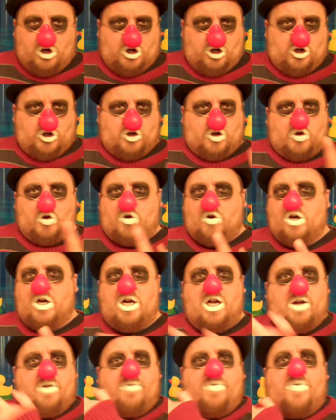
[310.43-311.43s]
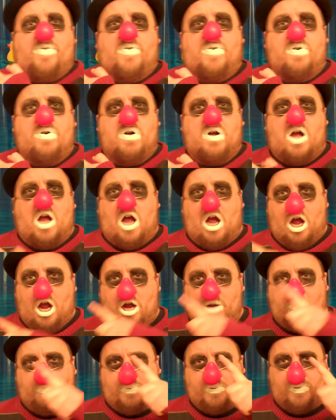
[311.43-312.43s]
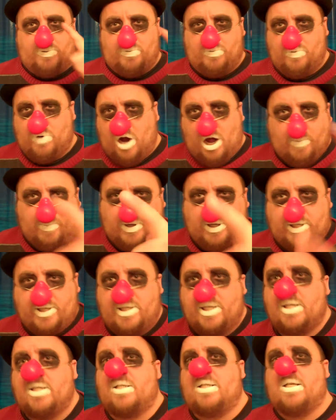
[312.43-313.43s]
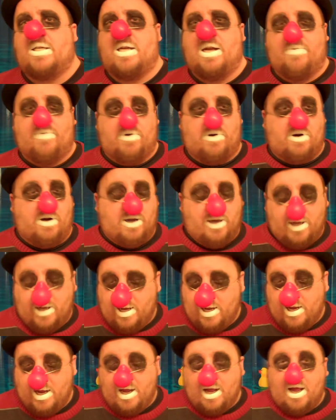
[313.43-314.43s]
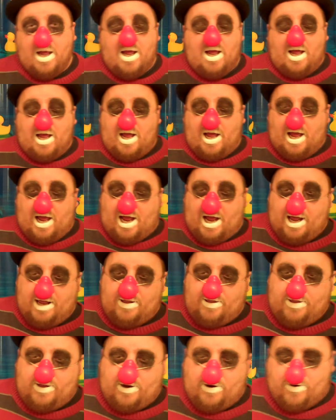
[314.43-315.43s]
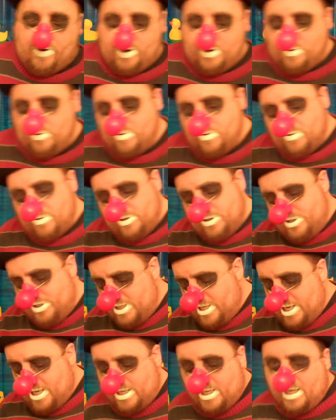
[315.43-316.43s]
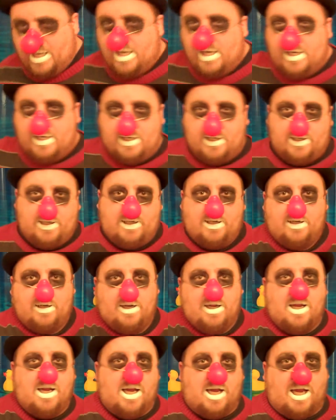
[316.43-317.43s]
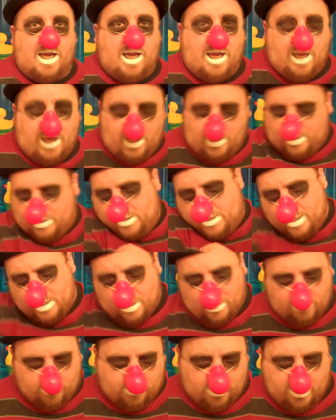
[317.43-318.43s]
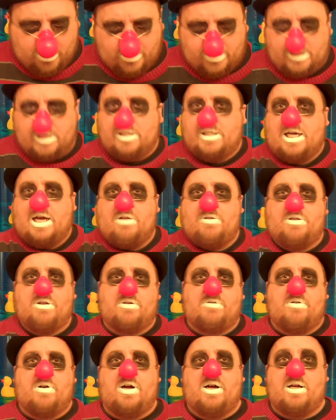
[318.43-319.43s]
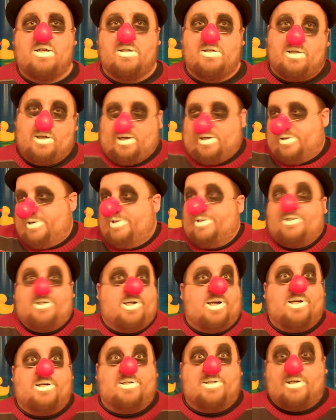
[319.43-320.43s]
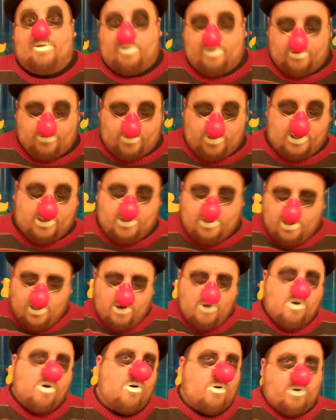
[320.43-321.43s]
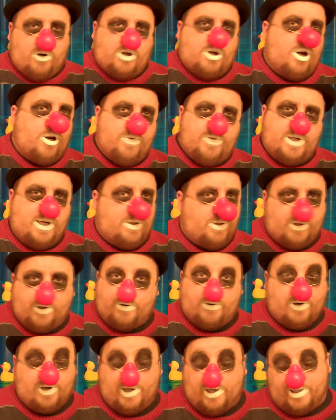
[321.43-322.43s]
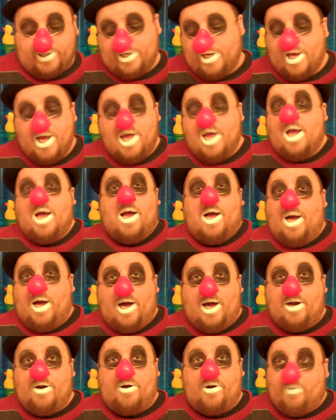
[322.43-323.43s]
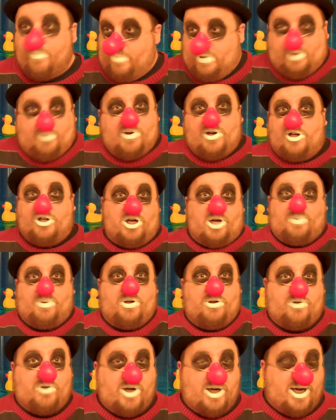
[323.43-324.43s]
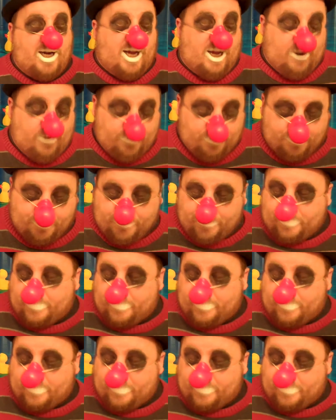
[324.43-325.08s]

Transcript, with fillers: Sure enough, I promise, says the devil. And there he goes, Jack, he cracks out the cross. I guess he cracks out the cross. Or carves out the cross. I don't know. Maybe he chopped the tree down.